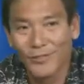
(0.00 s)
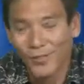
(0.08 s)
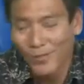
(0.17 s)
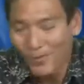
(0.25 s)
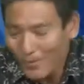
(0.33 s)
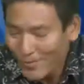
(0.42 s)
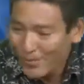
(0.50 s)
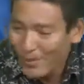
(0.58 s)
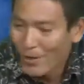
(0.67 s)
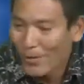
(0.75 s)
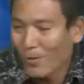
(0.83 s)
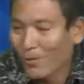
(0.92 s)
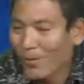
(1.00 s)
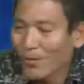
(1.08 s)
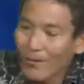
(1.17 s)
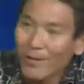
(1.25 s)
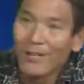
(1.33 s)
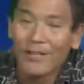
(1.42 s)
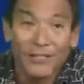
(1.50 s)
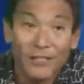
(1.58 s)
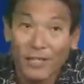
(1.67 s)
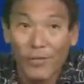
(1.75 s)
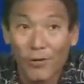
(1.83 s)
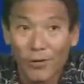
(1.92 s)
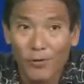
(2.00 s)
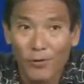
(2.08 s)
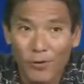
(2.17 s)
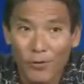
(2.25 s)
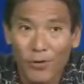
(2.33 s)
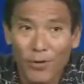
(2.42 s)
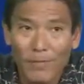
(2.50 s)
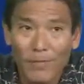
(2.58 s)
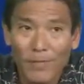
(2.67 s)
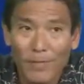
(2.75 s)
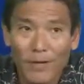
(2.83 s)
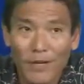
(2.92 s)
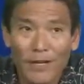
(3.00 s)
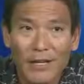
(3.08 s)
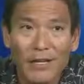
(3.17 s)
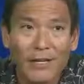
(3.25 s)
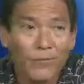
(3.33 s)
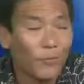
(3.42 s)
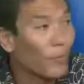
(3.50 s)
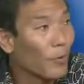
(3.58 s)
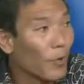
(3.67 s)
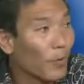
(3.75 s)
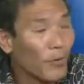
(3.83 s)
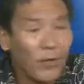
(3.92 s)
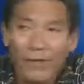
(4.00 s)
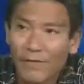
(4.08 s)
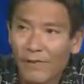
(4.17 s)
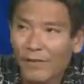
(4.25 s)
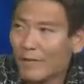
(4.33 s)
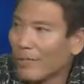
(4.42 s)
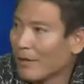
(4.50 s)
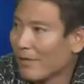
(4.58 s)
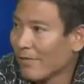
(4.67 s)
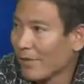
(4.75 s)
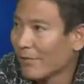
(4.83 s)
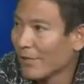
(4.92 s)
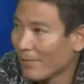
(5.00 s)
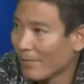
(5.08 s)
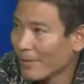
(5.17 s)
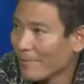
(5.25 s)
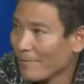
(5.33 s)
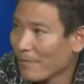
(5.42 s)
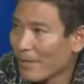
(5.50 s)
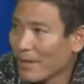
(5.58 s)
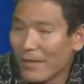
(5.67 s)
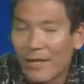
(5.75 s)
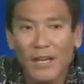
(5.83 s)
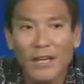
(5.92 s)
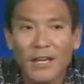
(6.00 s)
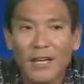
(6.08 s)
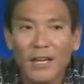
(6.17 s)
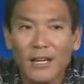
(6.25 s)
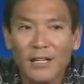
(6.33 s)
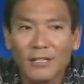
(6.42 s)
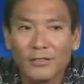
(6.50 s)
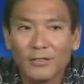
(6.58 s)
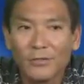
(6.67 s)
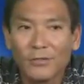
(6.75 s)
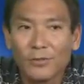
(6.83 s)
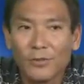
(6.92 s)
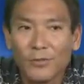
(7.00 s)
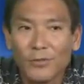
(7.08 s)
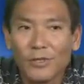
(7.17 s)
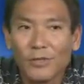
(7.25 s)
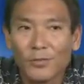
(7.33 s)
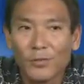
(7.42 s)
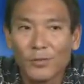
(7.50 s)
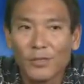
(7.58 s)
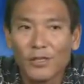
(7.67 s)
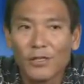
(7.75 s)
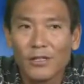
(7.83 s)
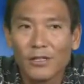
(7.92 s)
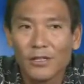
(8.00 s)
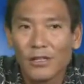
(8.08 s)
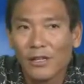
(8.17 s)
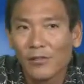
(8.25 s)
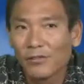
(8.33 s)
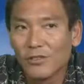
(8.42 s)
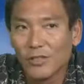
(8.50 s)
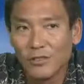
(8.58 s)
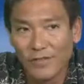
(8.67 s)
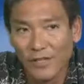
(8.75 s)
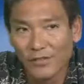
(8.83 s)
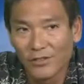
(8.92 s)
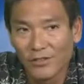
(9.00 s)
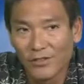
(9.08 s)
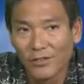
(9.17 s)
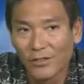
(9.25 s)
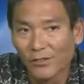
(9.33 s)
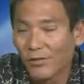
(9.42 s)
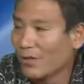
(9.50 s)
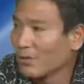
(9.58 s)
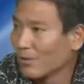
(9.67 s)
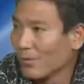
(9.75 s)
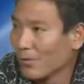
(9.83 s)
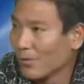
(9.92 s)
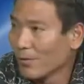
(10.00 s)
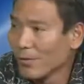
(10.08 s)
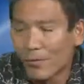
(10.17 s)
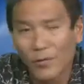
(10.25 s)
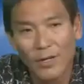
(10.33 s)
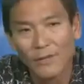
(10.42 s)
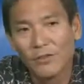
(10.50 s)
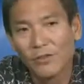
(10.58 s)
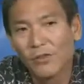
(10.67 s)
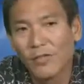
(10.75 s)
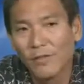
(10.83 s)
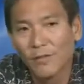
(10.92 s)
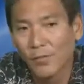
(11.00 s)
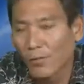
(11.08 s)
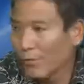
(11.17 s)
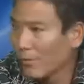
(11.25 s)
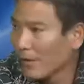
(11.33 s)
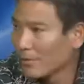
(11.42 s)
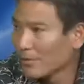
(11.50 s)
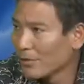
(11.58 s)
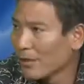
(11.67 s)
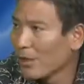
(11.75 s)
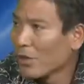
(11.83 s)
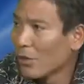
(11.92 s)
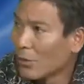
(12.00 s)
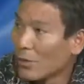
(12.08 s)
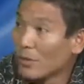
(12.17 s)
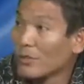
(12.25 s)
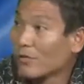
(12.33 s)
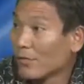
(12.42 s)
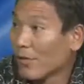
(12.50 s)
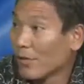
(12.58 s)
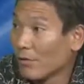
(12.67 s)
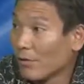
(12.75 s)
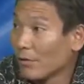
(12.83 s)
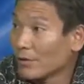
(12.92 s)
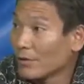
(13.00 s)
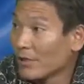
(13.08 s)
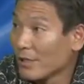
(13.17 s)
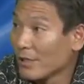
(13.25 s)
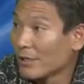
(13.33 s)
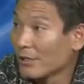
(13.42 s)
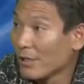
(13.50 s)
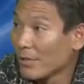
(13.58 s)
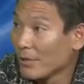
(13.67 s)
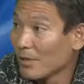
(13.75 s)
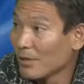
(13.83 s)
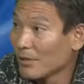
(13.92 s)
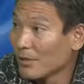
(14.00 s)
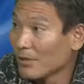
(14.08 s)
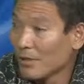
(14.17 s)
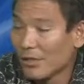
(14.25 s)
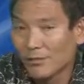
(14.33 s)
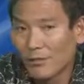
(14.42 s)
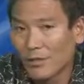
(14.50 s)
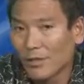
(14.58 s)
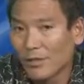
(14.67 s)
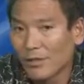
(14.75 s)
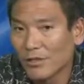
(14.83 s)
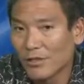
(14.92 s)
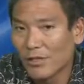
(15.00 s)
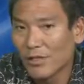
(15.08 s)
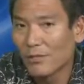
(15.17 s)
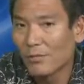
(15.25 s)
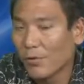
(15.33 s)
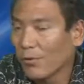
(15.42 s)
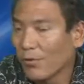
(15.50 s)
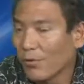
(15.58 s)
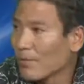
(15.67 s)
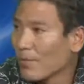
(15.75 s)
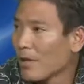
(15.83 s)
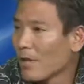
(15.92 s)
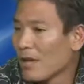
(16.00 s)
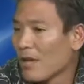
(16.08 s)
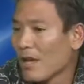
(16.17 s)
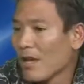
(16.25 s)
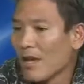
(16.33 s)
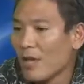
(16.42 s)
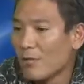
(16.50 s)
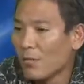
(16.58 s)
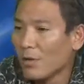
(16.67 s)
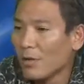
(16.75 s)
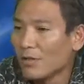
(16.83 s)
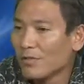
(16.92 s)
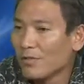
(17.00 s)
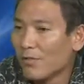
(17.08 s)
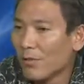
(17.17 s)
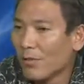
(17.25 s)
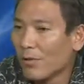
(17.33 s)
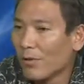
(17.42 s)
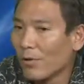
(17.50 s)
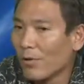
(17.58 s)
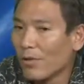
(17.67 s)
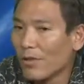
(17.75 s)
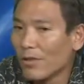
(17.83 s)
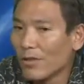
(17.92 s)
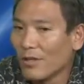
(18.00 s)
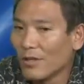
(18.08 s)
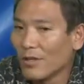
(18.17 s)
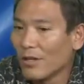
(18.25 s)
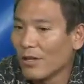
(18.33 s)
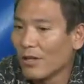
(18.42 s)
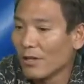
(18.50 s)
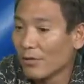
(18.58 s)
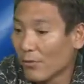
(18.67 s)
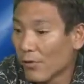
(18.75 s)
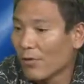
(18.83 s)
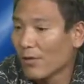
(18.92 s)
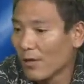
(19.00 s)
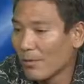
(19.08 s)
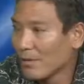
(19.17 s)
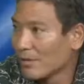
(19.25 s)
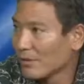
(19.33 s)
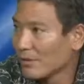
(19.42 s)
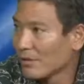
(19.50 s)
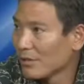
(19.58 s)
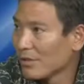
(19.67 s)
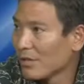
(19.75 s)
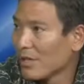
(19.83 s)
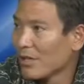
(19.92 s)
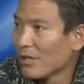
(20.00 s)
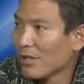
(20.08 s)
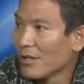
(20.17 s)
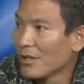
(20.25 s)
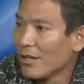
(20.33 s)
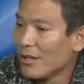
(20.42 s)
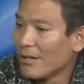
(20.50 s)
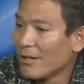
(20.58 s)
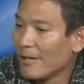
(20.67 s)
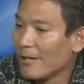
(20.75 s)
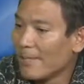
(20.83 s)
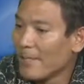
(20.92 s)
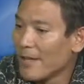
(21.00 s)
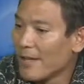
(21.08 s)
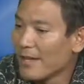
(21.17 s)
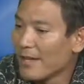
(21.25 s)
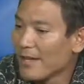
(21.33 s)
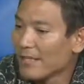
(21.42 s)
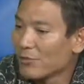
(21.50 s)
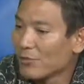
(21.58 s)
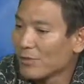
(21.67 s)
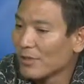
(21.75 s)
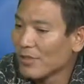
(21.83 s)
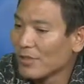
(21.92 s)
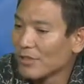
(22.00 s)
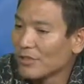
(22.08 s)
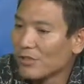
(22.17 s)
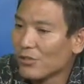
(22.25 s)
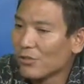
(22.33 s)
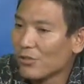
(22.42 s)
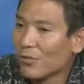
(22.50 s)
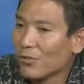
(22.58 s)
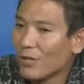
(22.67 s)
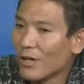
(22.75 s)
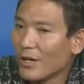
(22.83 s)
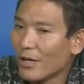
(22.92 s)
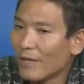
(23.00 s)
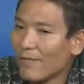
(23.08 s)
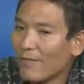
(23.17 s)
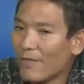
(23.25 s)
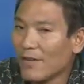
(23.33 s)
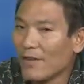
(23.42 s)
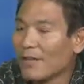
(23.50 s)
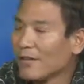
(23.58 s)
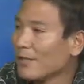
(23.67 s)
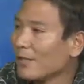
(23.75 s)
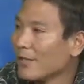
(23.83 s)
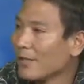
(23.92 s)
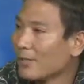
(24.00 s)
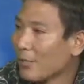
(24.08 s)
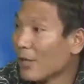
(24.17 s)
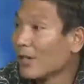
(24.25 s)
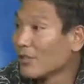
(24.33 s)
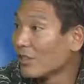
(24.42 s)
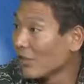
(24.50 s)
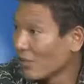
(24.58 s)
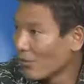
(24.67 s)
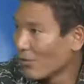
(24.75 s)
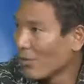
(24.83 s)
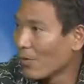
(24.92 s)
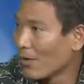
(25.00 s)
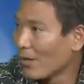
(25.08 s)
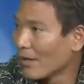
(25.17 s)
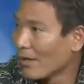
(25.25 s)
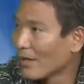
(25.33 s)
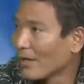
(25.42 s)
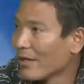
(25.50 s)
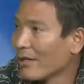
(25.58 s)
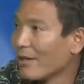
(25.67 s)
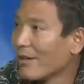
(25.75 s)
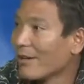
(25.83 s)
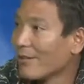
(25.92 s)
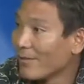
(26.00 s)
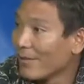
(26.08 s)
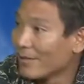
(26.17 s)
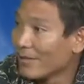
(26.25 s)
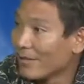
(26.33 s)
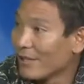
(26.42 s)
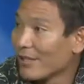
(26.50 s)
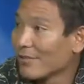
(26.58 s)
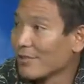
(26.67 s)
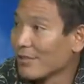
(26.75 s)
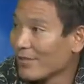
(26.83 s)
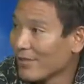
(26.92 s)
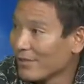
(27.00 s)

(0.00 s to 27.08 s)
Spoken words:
So, we're an accelerator program, and we're primarily funded by the federal government. Mm-hmm. And we're really supporting clean energy innovation across the board. We have two different programs. One is for the earlier stage companies, which we call the SEED program, mm-hmm. and one is for the growth companies. And that's really to fund projects here in Hawaii around clean energy innovation.